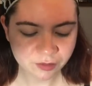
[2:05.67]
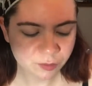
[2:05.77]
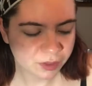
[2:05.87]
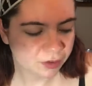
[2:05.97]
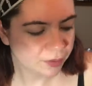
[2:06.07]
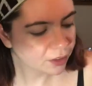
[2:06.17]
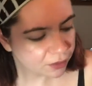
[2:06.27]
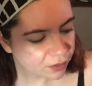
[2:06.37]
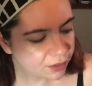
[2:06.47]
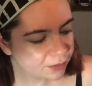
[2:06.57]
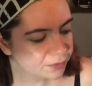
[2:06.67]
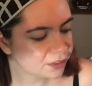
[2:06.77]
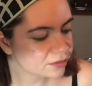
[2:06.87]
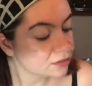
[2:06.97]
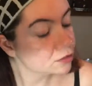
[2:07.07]
what's been going on
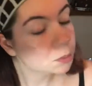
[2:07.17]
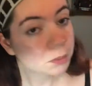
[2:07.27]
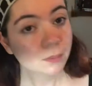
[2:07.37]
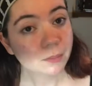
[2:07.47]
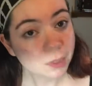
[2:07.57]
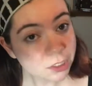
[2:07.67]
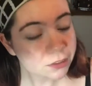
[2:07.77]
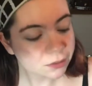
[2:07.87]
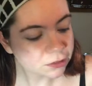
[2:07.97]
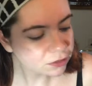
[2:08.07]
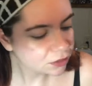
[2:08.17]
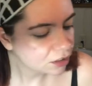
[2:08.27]
because it's personal,